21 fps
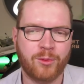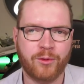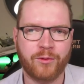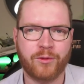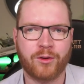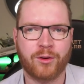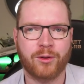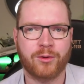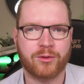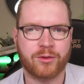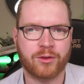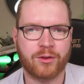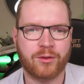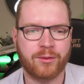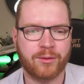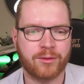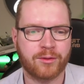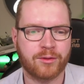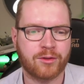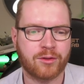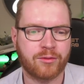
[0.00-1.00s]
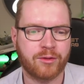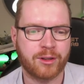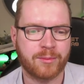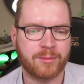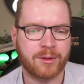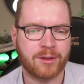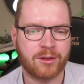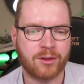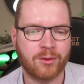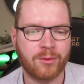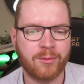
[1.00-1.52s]
we move closer and closer to
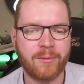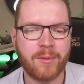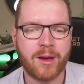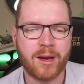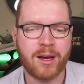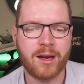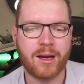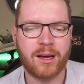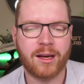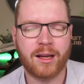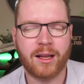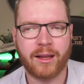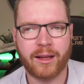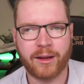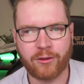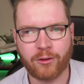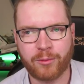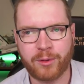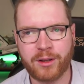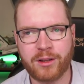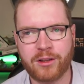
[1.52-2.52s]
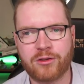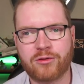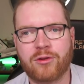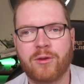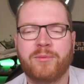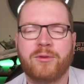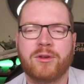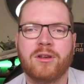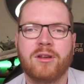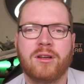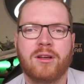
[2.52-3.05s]
Christmas. So link will be in the
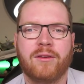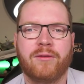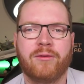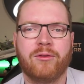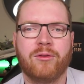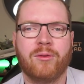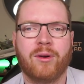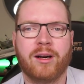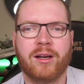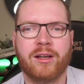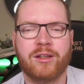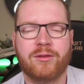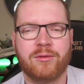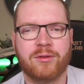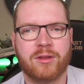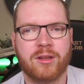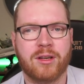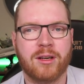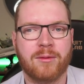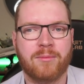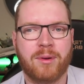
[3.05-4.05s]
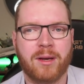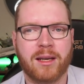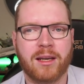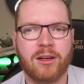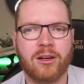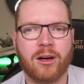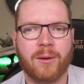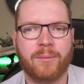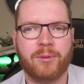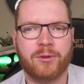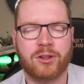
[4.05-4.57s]
description if you are interested in
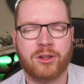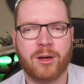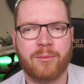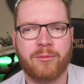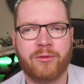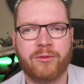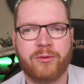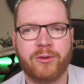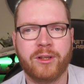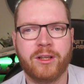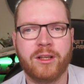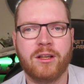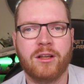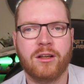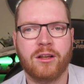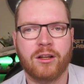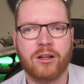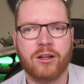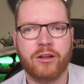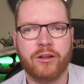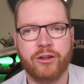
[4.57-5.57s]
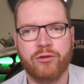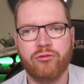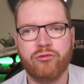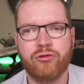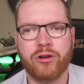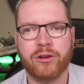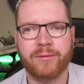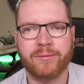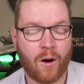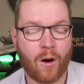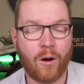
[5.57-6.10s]
picking up some free
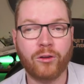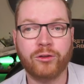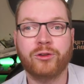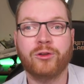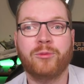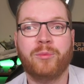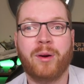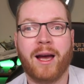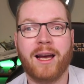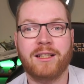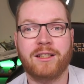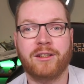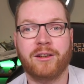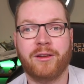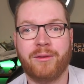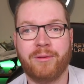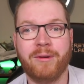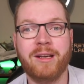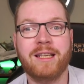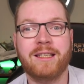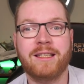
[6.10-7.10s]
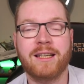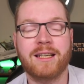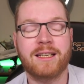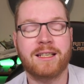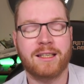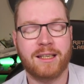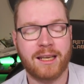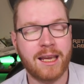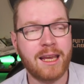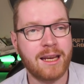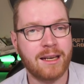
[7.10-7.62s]
loot. Also, patch
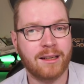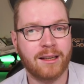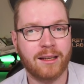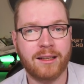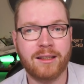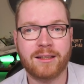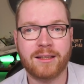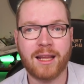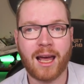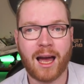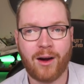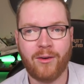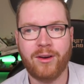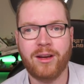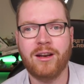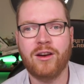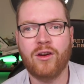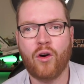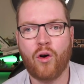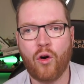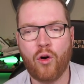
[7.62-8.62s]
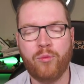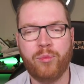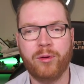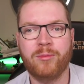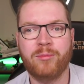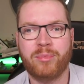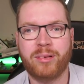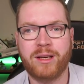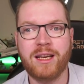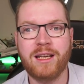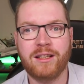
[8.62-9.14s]
3.16 is now in
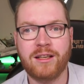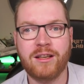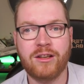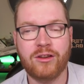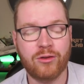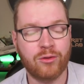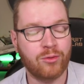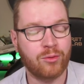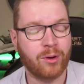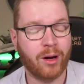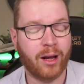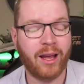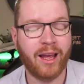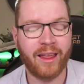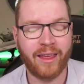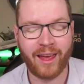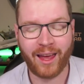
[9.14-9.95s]
open PTU.